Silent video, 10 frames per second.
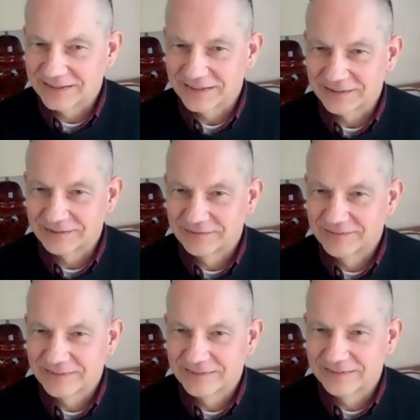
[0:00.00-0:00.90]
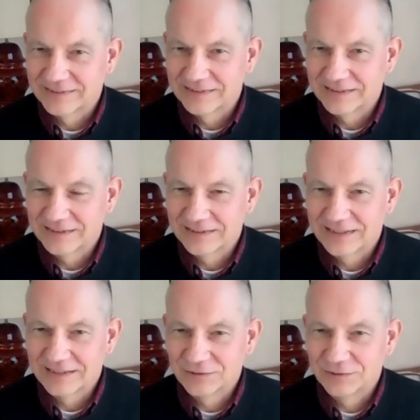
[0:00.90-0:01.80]

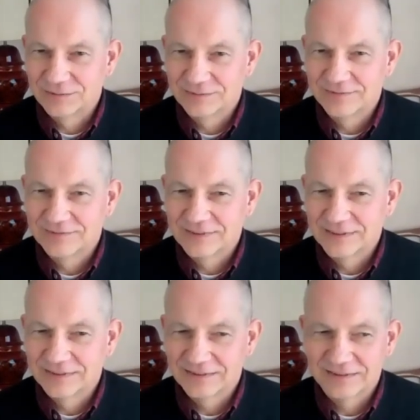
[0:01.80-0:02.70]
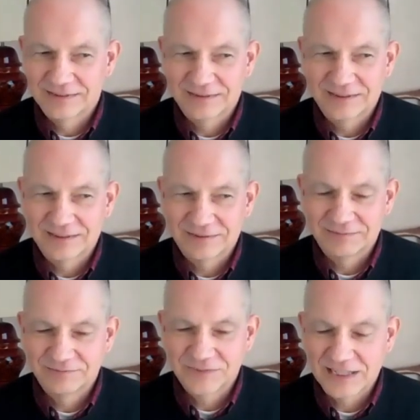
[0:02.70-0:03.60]
Can you
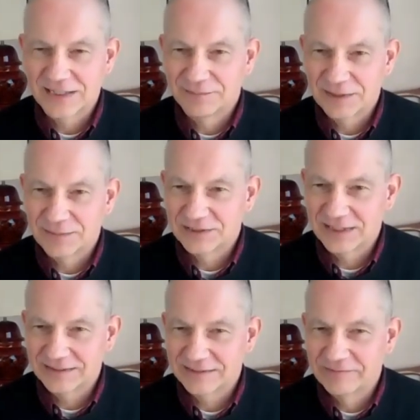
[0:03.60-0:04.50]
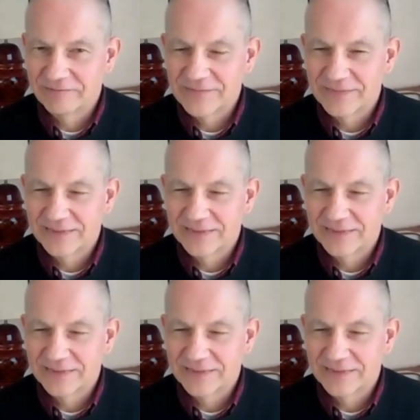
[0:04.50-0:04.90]
say something about that?